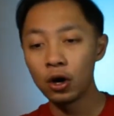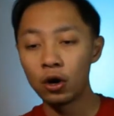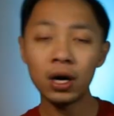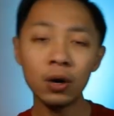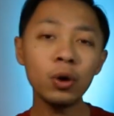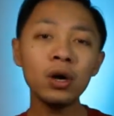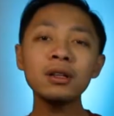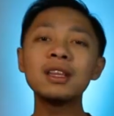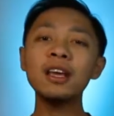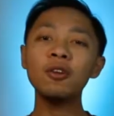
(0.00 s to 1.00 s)
All right, well,
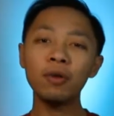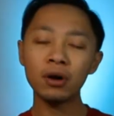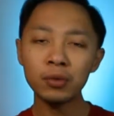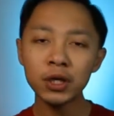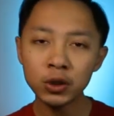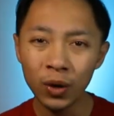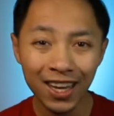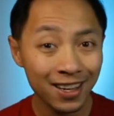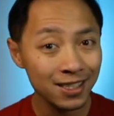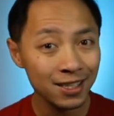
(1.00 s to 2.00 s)
thank you very much, Wiki
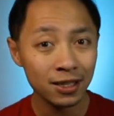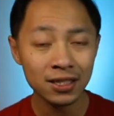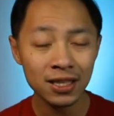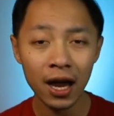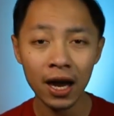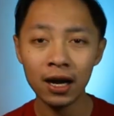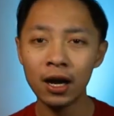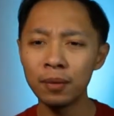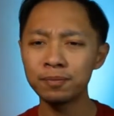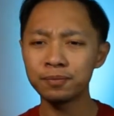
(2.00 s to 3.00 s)
Hunters, and
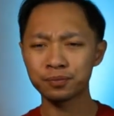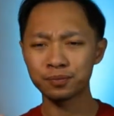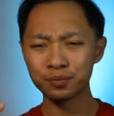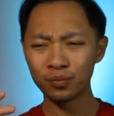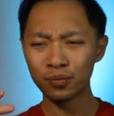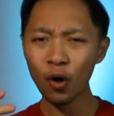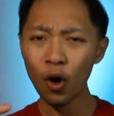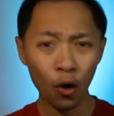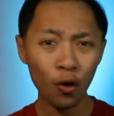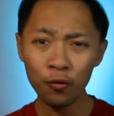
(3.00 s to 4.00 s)

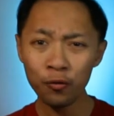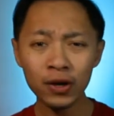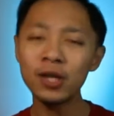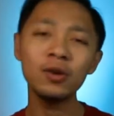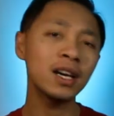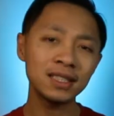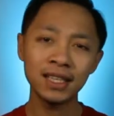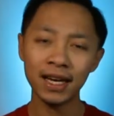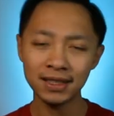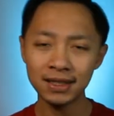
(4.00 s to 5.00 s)
hopefully you guys
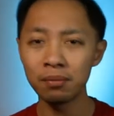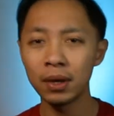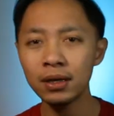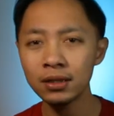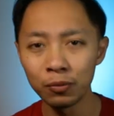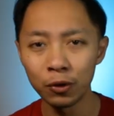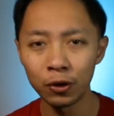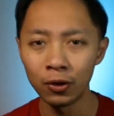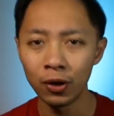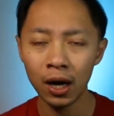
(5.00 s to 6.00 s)
get some luck
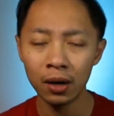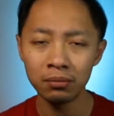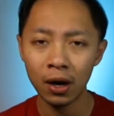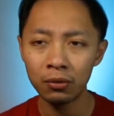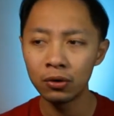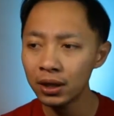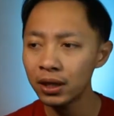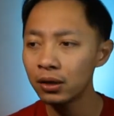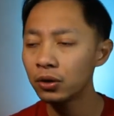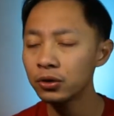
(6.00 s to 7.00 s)
tomorrow. I'm
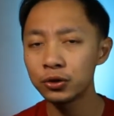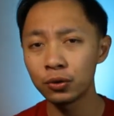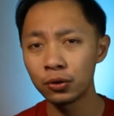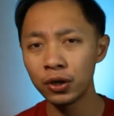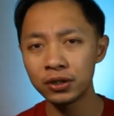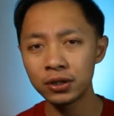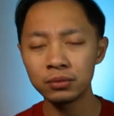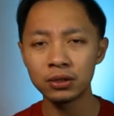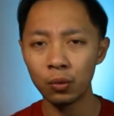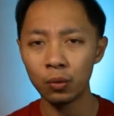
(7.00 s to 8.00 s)
really not sure in
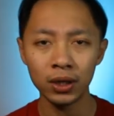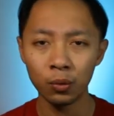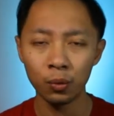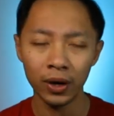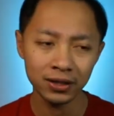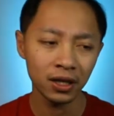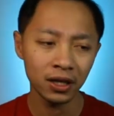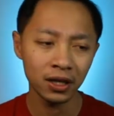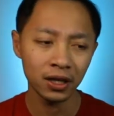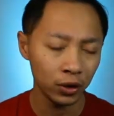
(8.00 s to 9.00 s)
terms of what the weather is
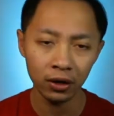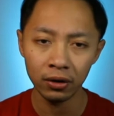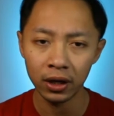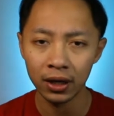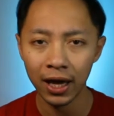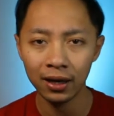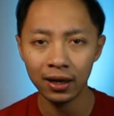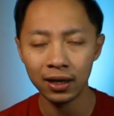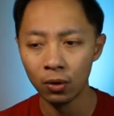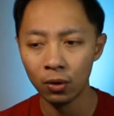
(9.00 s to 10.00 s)
gonna do here in the
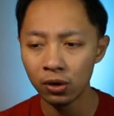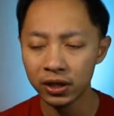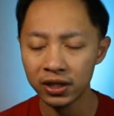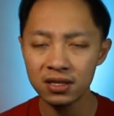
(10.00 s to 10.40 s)
Canadian Rockies.